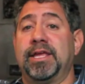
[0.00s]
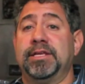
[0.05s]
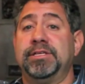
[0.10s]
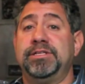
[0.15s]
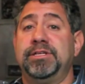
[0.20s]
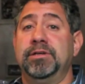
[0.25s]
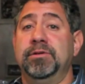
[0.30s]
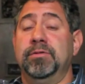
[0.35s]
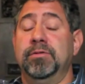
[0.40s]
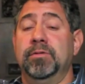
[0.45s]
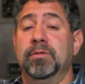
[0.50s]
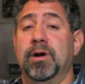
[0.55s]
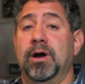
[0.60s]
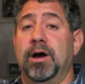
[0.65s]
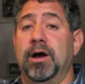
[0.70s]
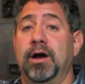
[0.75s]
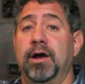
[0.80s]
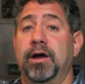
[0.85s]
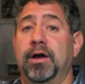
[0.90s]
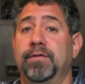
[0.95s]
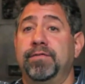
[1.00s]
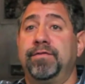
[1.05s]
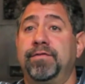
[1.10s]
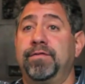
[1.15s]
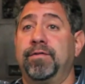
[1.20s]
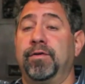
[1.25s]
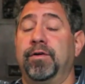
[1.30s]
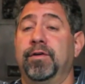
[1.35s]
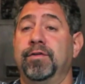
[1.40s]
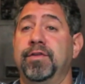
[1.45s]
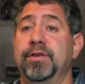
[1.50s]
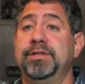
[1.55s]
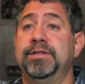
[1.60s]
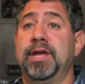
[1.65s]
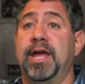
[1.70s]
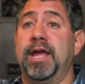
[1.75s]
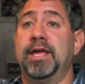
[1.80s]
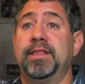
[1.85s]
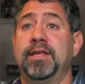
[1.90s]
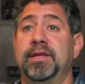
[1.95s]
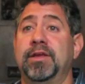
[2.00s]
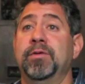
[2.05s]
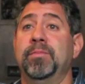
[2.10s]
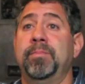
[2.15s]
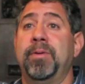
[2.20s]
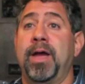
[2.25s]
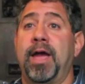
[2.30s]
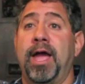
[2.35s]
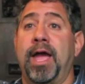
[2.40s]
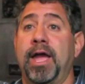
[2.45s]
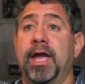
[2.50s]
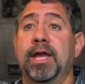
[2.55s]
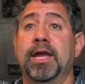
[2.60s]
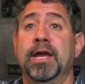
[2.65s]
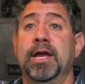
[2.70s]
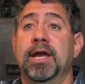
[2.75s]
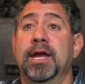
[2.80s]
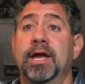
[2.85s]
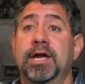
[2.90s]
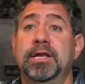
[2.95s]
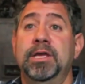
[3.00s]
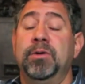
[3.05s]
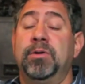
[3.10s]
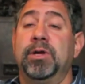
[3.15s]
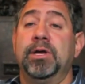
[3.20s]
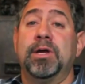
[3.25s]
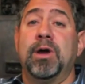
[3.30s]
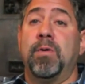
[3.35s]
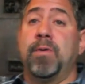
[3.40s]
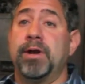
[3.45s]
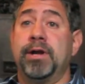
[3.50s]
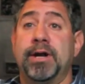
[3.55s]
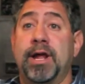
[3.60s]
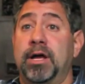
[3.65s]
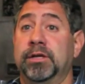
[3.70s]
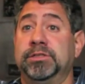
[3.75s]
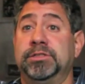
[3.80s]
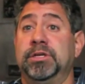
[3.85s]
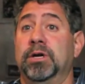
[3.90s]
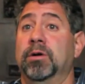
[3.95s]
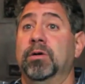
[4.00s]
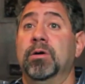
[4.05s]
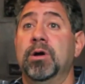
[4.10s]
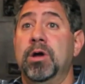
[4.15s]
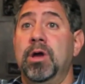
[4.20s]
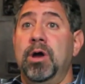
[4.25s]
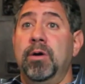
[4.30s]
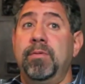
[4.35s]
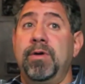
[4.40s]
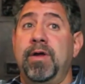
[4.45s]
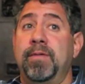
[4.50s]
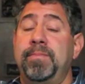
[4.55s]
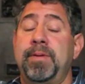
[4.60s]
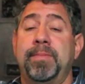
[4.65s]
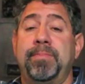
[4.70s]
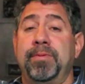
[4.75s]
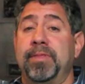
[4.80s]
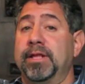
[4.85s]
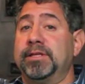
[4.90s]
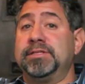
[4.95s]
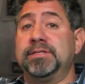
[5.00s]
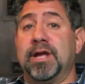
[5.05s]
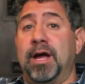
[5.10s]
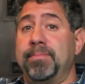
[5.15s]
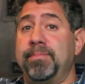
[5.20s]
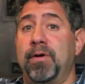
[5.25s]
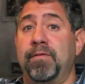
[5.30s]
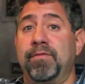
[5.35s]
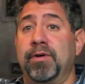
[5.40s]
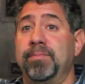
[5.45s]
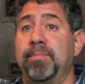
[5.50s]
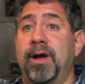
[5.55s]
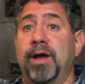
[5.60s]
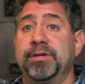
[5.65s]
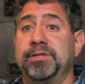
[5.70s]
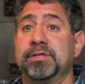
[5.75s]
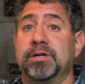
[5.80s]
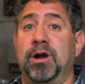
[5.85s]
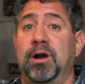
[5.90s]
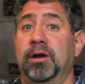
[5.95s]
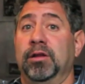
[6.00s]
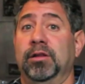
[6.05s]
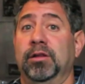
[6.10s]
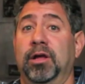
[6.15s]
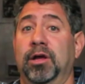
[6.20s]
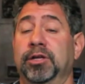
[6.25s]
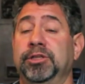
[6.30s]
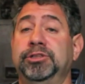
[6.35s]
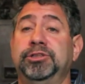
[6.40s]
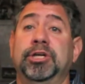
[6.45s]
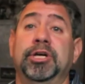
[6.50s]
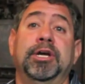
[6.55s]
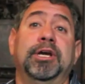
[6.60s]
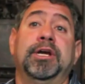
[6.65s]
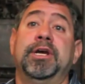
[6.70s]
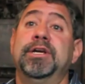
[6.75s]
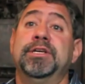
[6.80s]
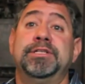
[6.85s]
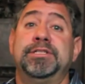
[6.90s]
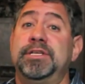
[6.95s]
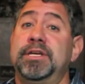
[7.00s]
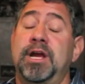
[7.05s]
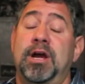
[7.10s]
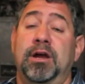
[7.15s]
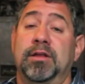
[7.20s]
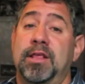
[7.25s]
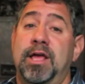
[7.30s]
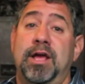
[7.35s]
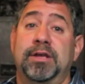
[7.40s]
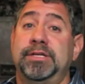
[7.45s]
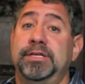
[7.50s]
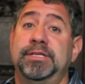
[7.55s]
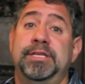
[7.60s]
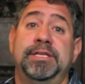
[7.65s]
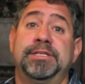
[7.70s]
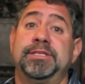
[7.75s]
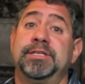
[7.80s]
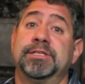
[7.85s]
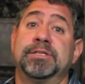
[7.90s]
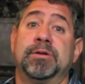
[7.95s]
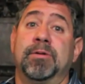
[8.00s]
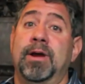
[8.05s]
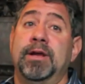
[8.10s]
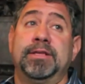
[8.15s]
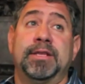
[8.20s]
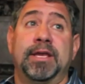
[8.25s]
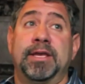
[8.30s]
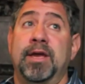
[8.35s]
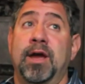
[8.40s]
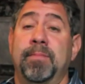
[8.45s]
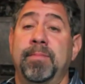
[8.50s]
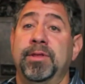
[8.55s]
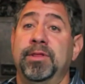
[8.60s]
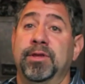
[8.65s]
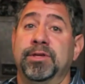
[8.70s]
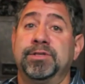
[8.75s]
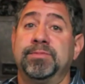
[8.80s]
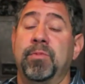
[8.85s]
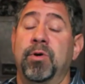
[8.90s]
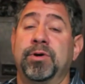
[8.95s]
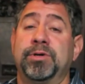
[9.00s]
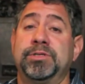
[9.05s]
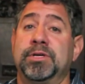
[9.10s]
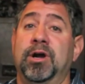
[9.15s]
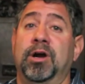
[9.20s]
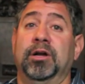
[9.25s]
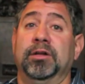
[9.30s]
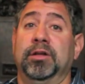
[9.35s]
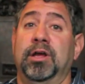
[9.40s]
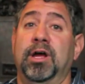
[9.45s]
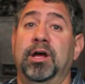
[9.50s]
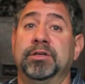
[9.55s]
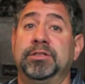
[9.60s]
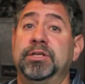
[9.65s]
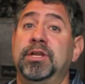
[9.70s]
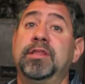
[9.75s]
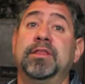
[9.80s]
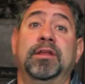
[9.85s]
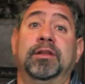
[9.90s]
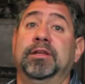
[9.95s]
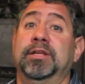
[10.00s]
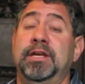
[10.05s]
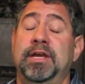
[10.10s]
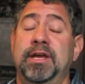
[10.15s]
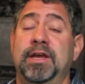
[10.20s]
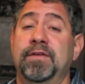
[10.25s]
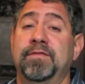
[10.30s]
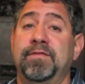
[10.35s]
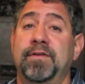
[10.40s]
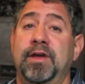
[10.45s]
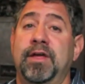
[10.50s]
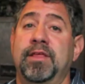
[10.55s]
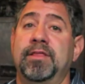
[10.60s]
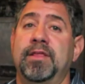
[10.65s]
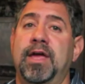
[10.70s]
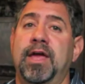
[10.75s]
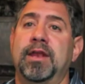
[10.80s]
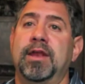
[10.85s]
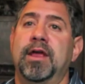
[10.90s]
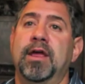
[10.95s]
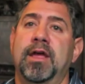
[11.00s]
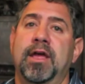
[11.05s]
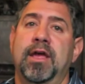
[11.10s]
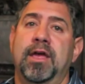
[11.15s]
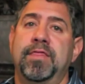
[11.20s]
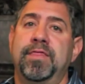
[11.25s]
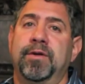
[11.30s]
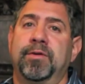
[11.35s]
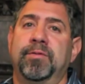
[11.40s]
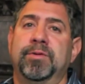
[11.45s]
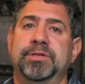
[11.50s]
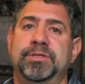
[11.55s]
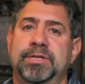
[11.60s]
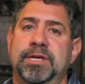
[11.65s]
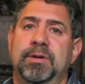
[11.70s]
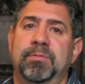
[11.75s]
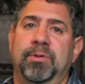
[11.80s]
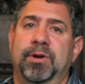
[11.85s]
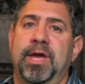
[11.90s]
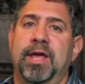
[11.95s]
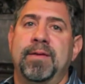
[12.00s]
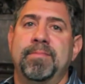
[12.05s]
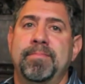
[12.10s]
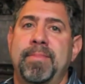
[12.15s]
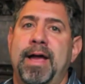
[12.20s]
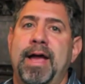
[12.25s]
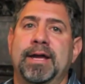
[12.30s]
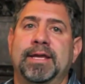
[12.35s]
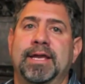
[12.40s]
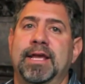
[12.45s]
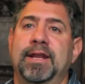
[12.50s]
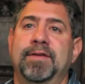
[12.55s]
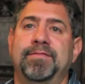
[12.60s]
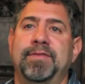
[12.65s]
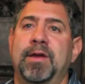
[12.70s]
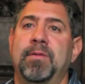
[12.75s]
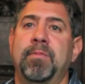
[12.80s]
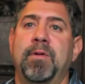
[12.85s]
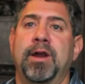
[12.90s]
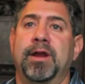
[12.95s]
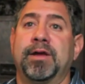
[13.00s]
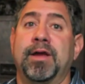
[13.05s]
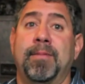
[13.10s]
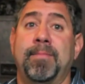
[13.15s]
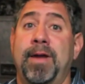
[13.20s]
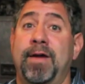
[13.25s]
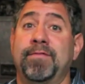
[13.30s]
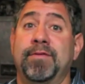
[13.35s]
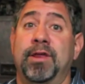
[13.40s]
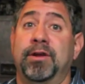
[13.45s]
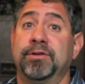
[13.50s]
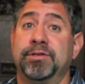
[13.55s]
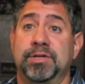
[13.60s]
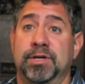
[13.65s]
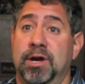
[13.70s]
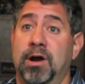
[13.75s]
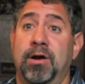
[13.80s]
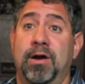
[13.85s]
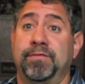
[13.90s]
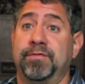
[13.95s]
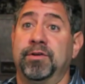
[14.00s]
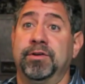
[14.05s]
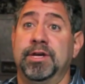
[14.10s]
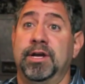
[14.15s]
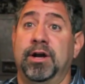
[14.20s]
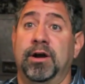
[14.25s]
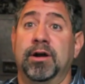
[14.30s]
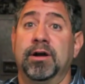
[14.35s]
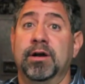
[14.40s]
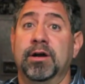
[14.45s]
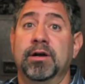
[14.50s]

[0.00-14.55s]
gets you uh, for the day that you pay. You can go in and out. So we have people that stop over to buy a cigar at lunch see our lounges. This is great. They come in, they'll smoke a cigar at lunch, they'll leave, and then their receipt will get them back in if they want to come have another cigar after dinner.